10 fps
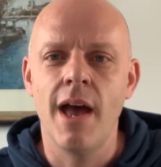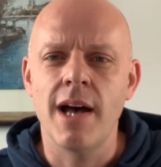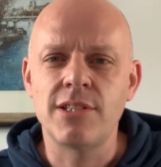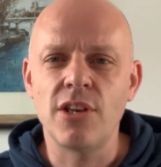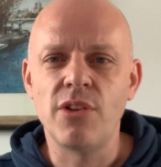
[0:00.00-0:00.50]

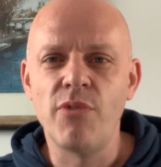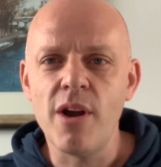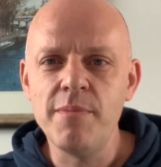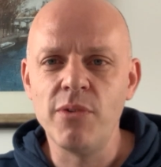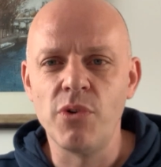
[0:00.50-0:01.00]
And so the
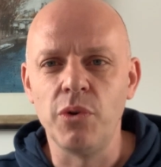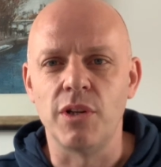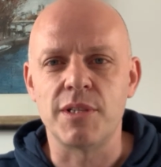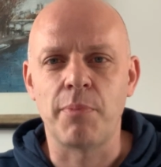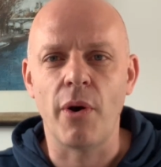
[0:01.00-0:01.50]
Roman
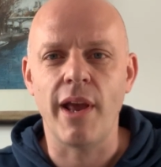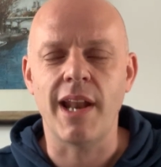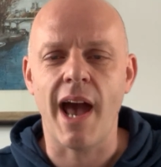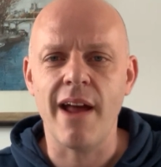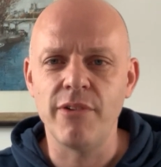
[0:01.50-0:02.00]
rulers put in
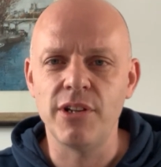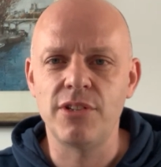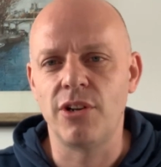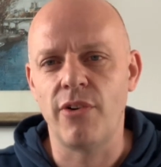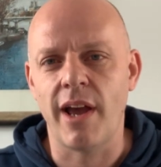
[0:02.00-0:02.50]
Herod
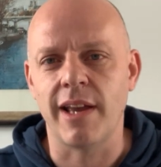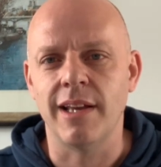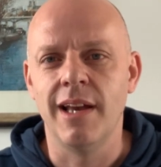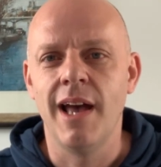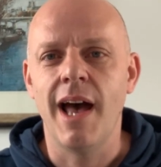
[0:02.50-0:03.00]
the
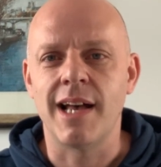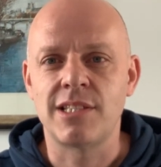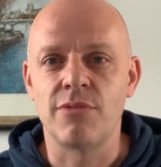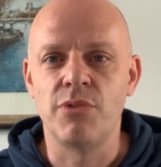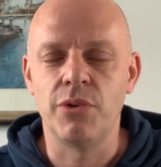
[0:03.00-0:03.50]
Great as
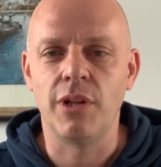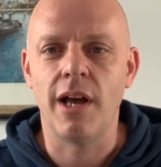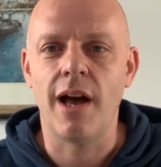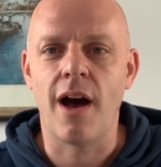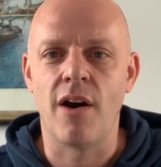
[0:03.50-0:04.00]
the
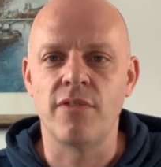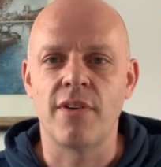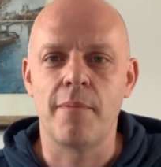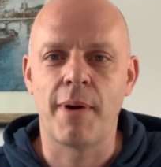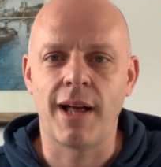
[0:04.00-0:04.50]
ruler of
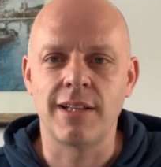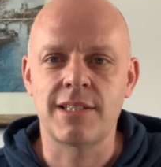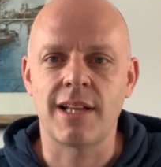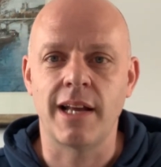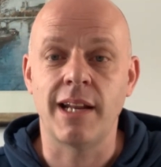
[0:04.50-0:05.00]

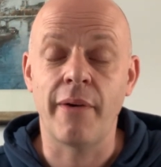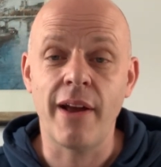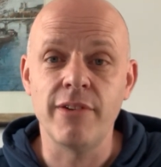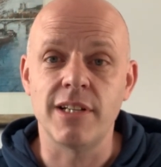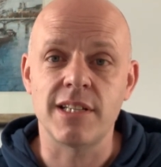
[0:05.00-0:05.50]
Palestine. Now,
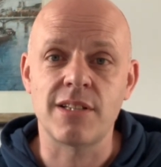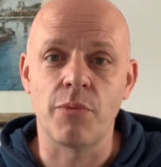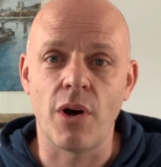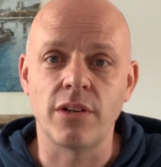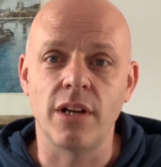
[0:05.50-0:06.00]
Herod is the
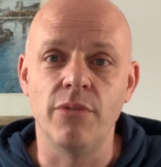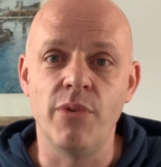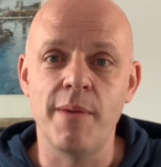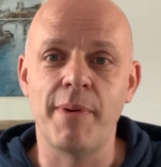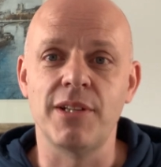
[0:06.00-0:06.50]
one who
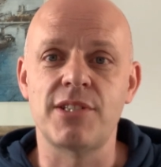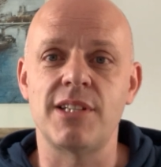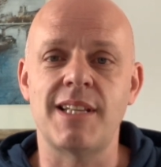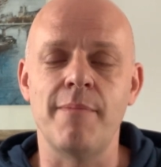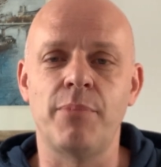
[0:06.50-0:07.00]
rebuilds the
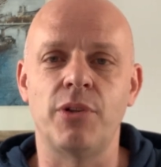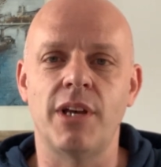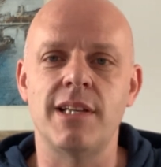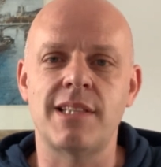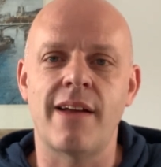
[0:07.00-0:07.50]
temple
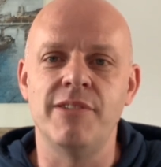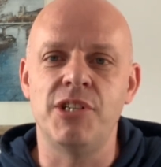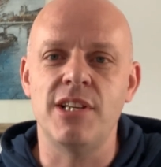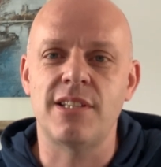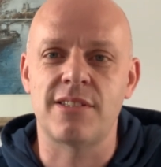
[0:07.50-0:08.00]
that is there in
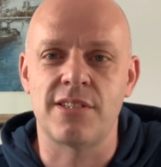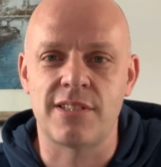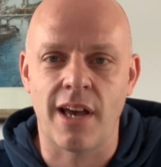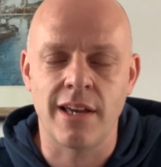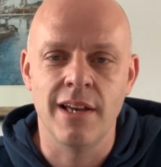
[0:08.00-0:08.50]
Jesus'
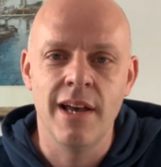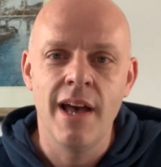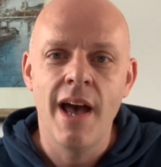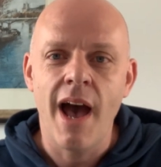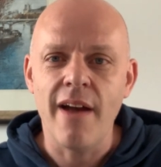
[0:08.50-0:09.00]
day.
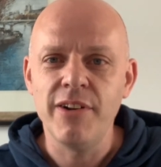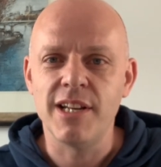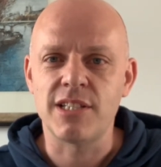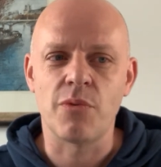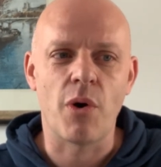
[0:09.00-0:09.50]
Herod
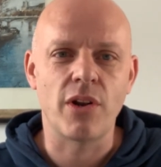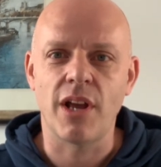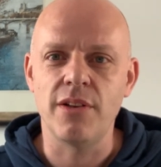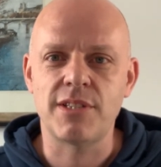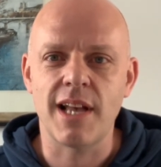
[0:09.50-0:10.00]
is the one
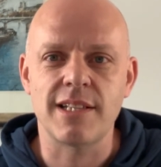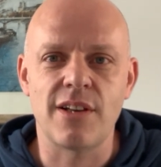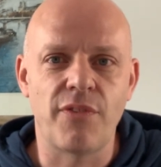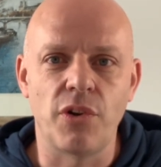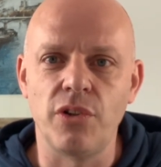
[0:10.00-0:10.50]
who sets
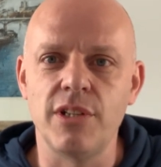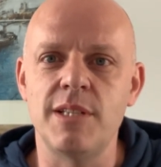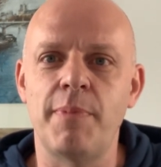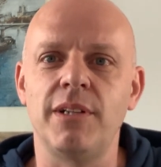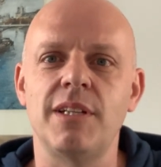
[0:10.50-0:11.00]
off on all
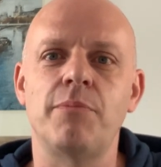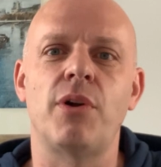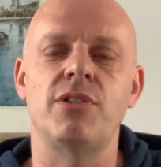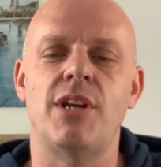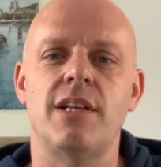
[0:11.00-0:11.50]
these building
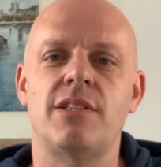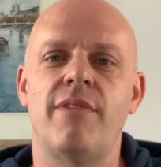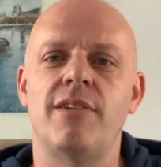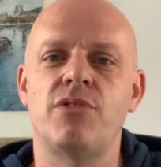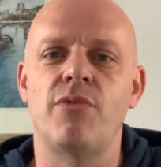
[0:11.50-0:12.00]
projects
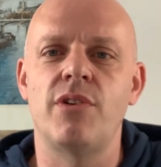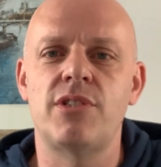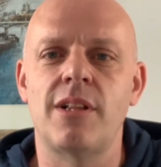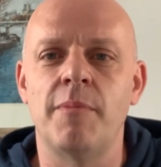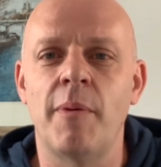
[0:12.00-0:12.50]
around
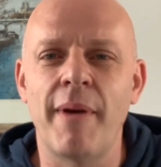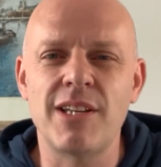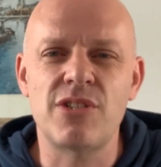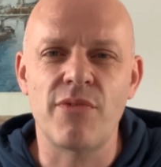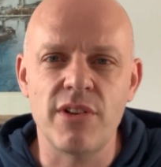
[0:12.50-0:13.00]
Jerusalem and
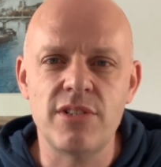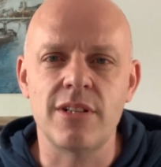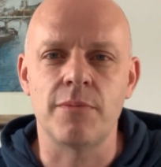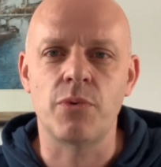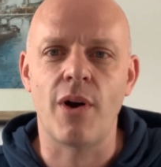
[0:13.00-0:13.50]
makes
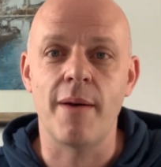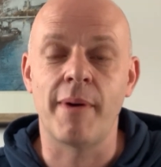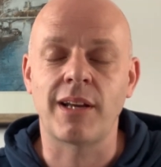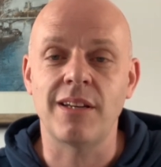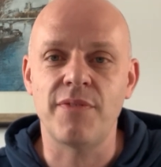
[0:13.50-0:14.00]
Jerusalem quite a
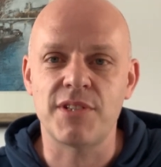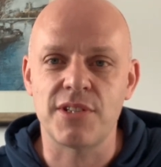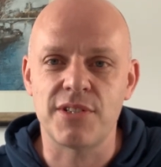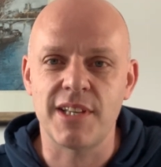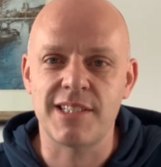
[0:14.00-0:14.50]

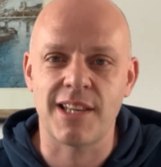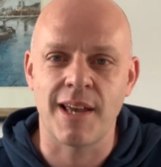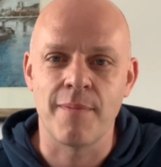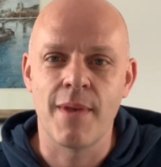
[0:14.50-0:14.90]
magnificent city.